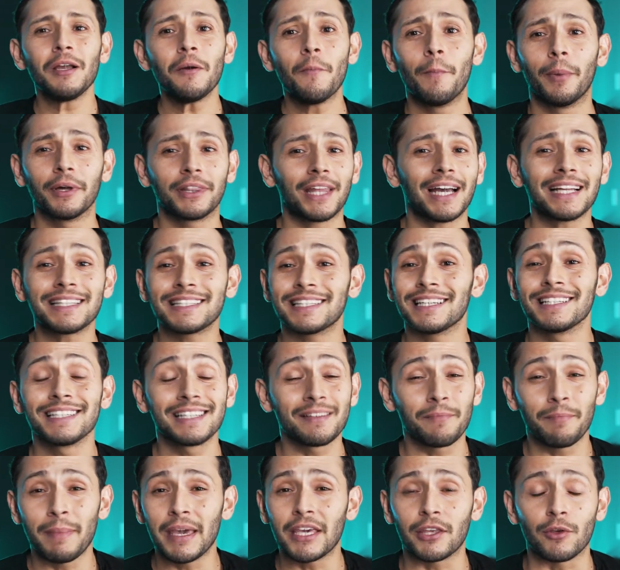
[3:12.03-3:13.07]
But that
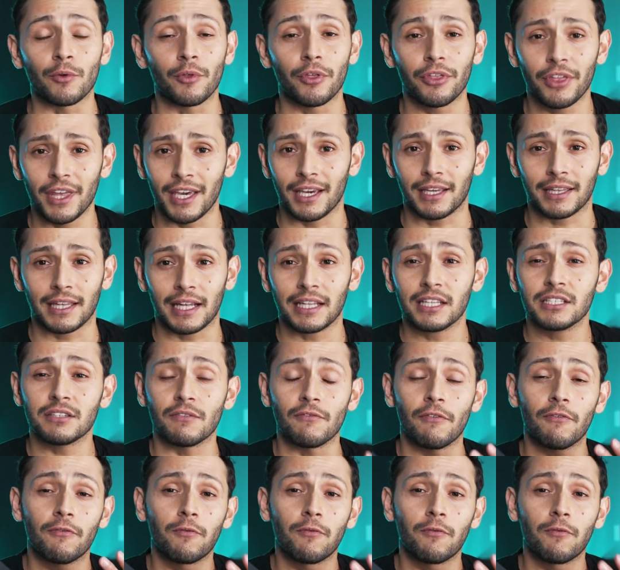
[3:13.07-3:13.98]
doesn't make you think. That doesn't